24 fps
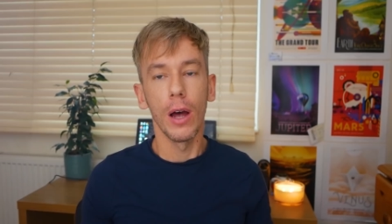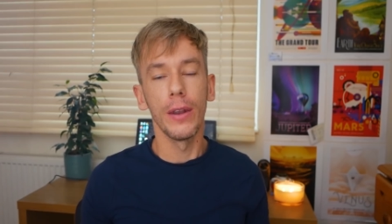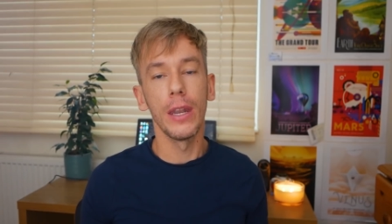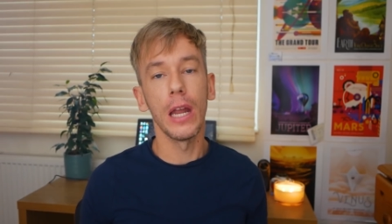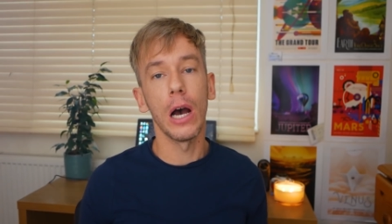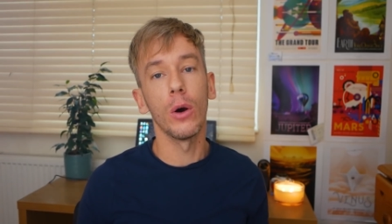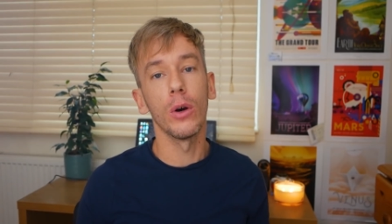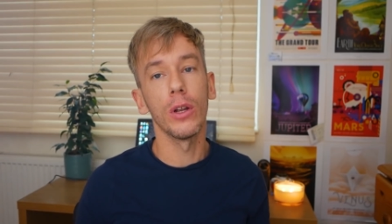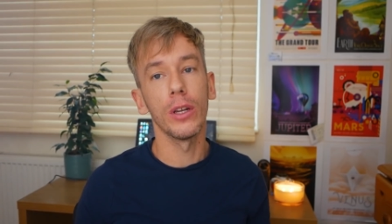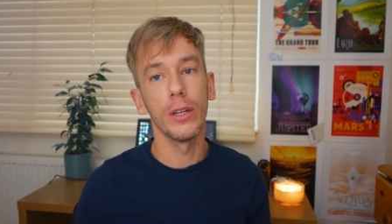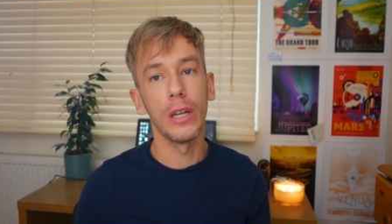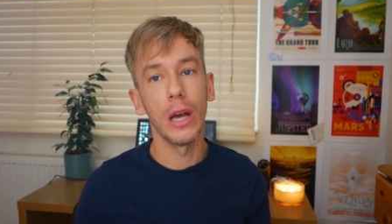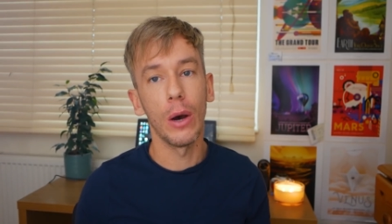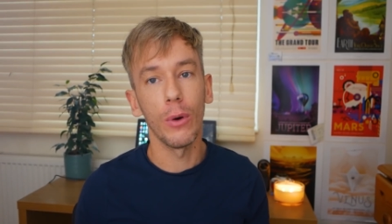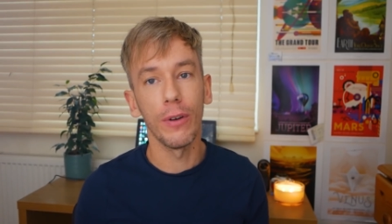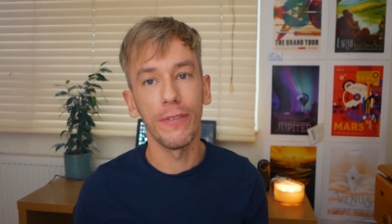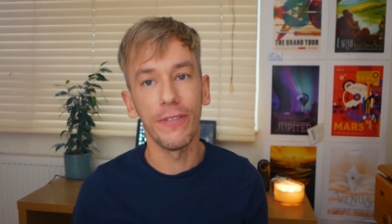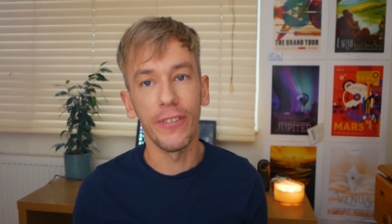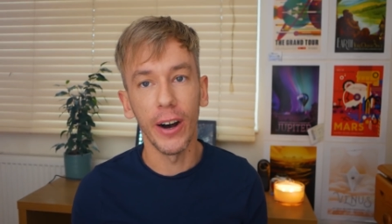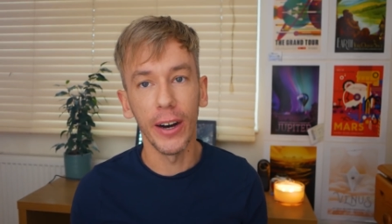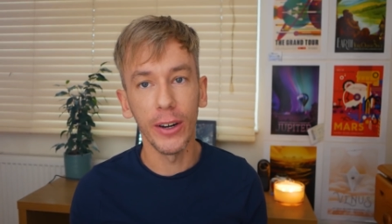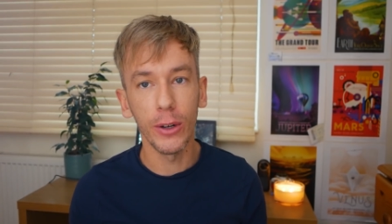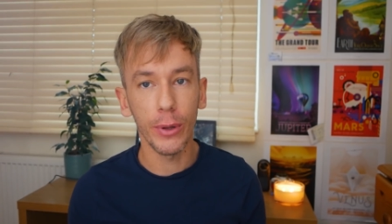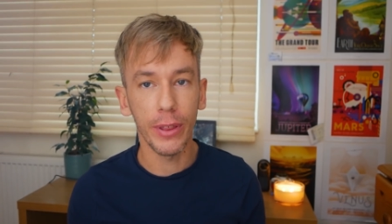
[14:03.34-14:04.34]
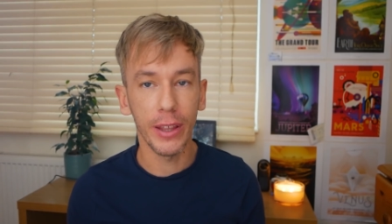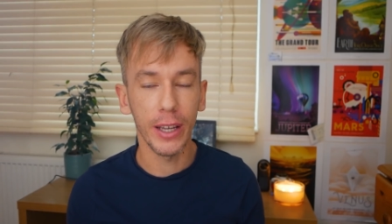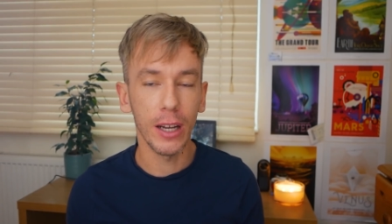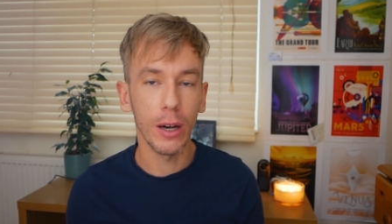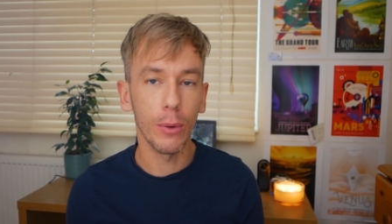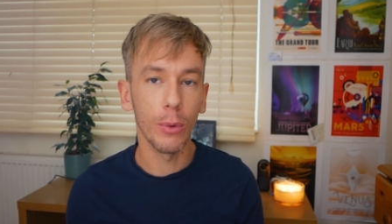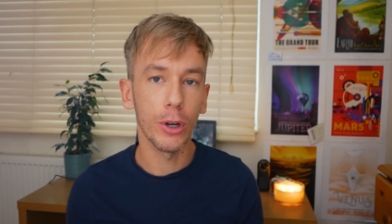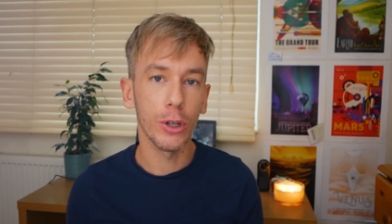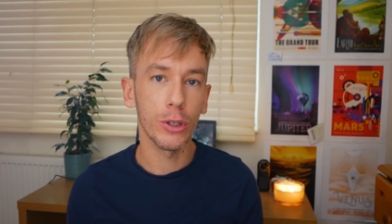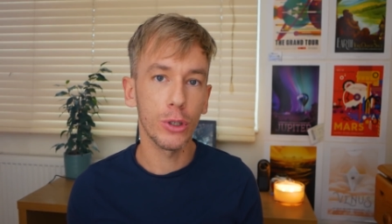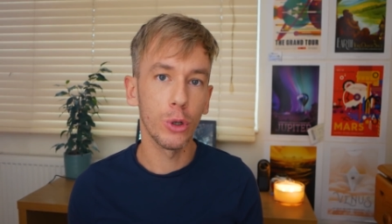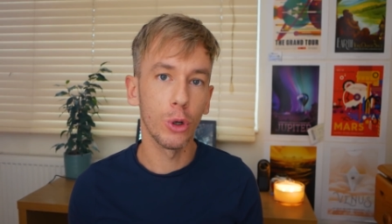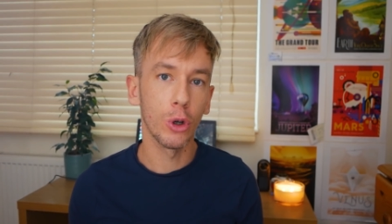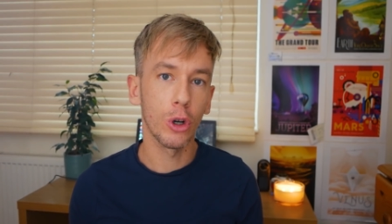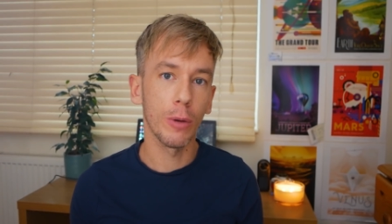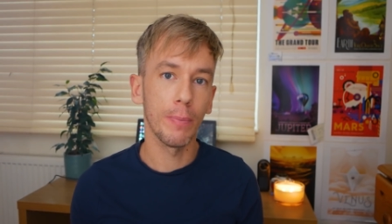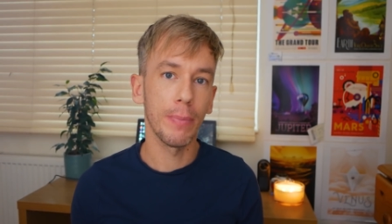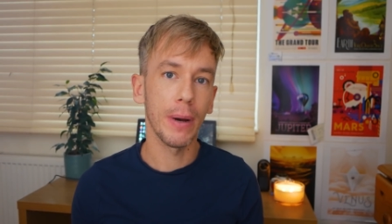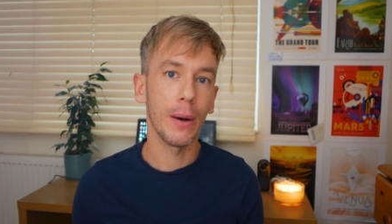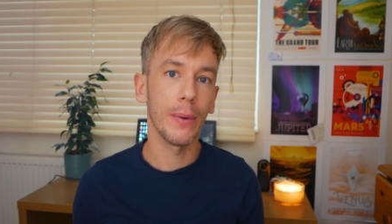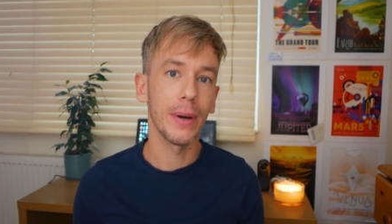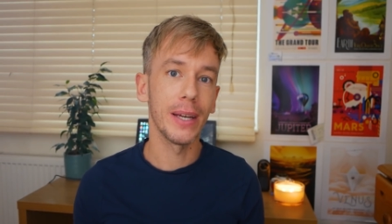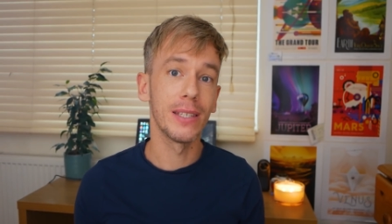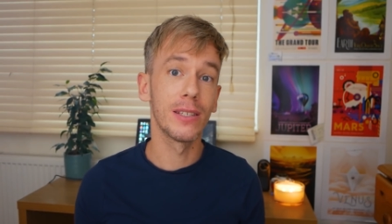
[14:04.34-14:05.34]
Now a final thing I want to talk
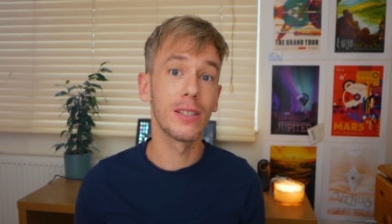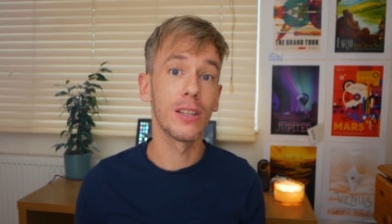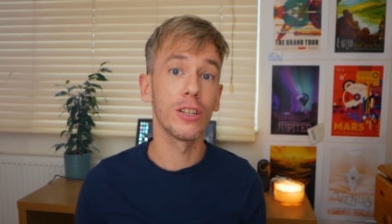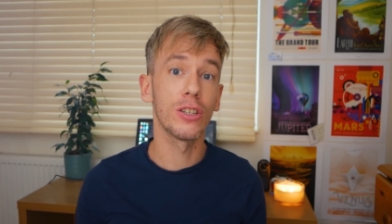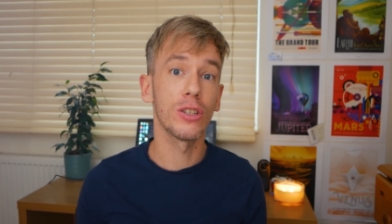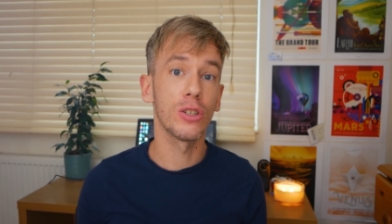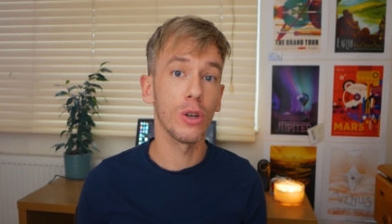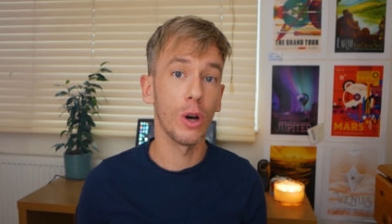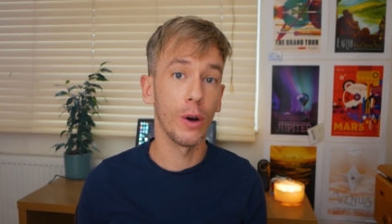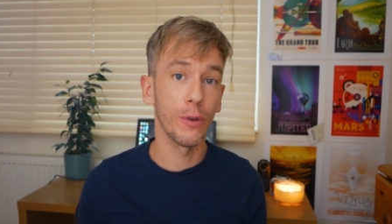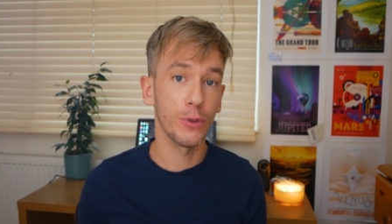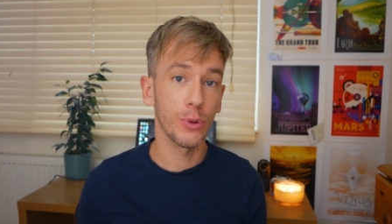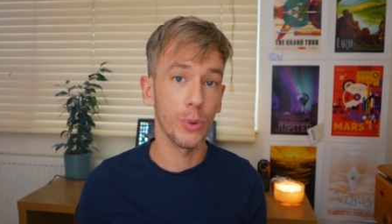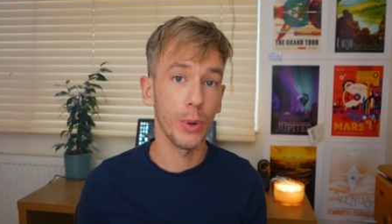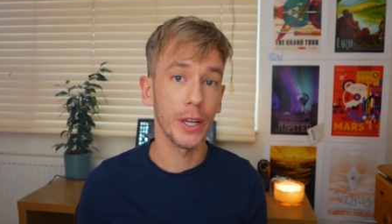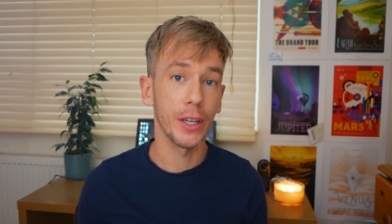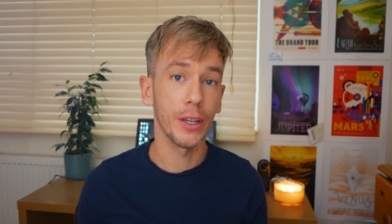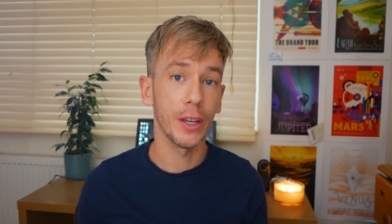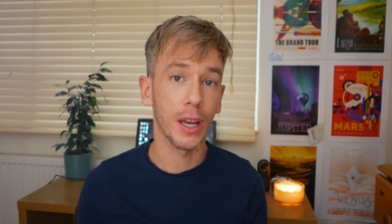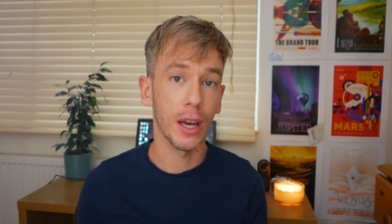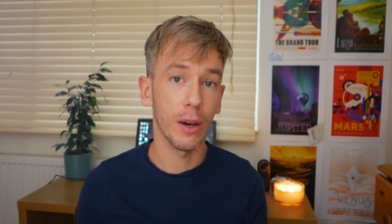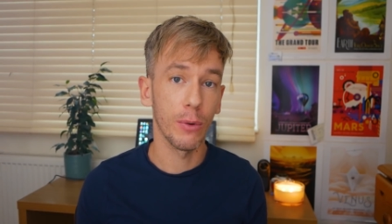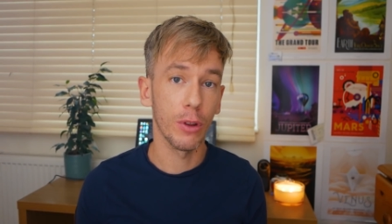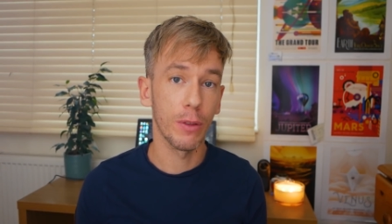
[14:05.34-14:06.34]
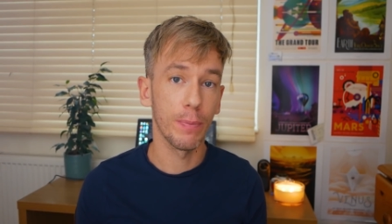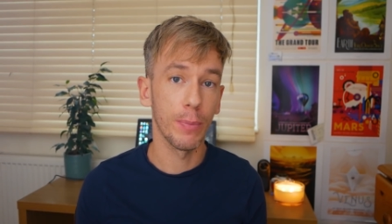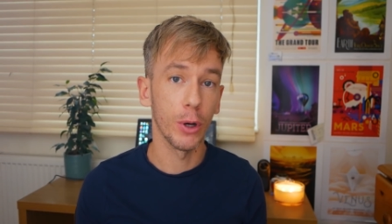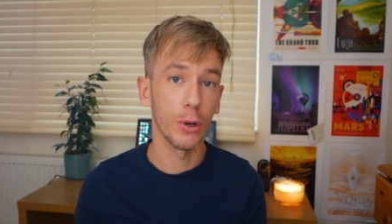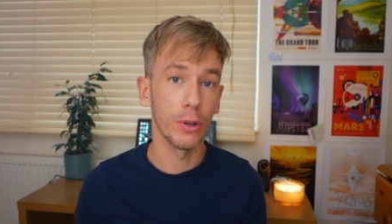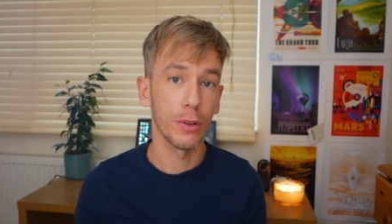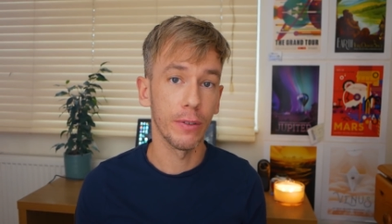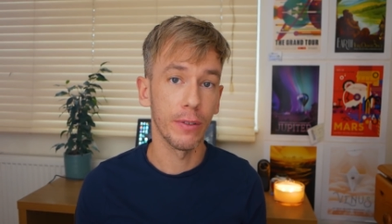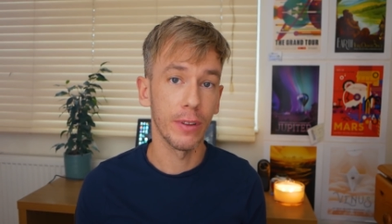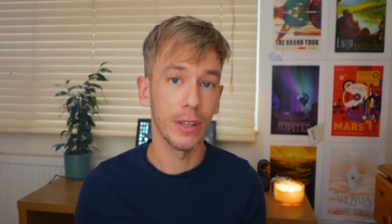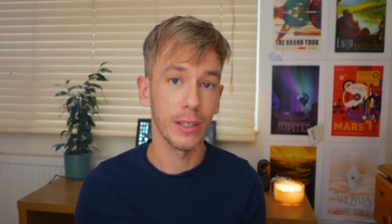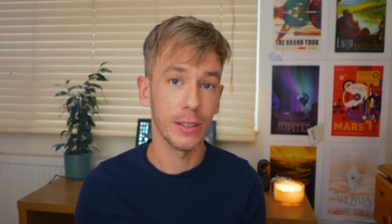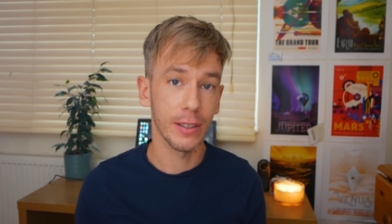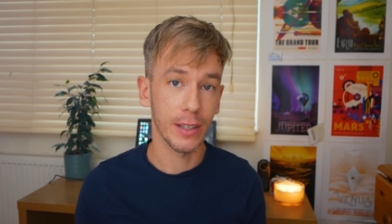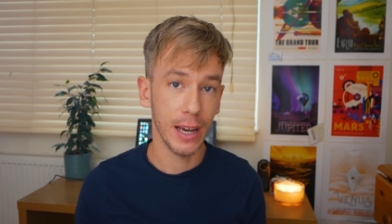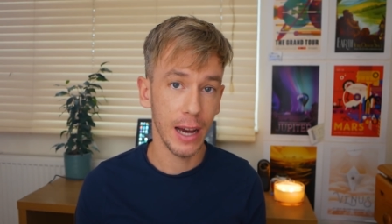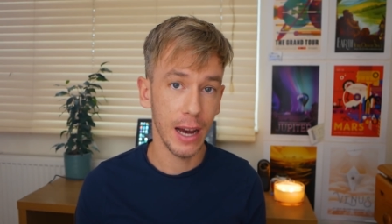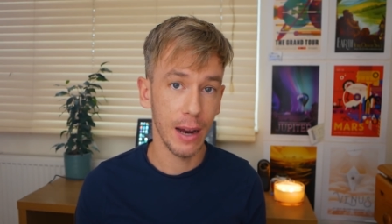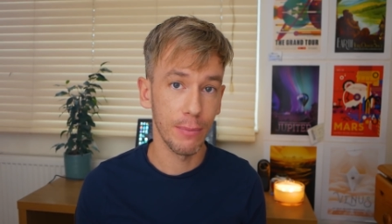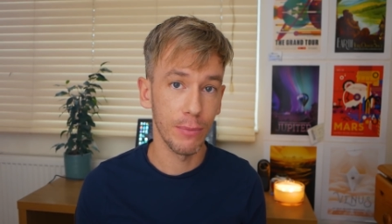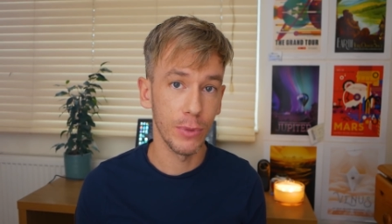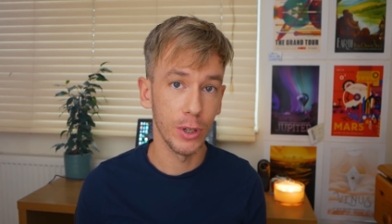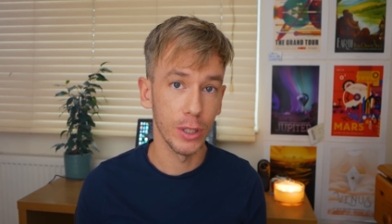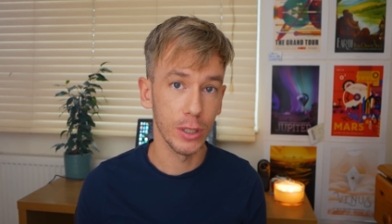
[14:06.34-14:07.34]
about is the software you get with both of these
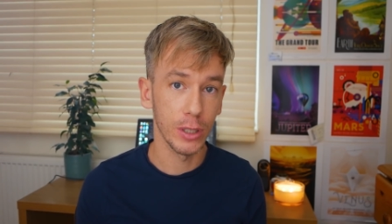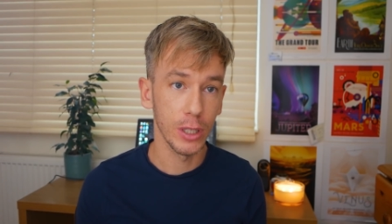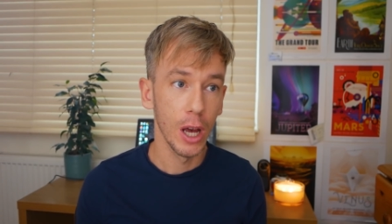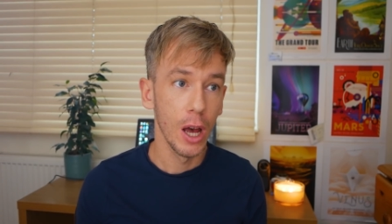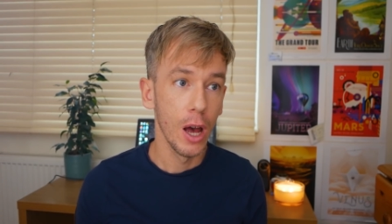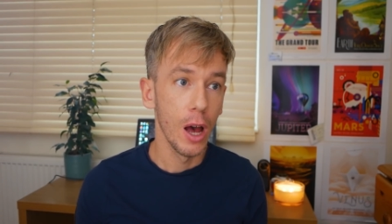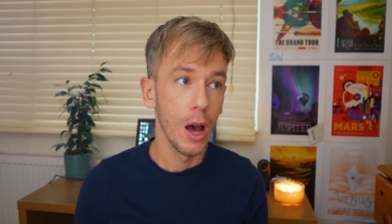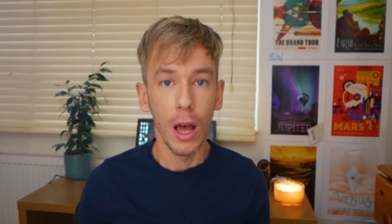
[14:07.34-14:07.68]
cameras,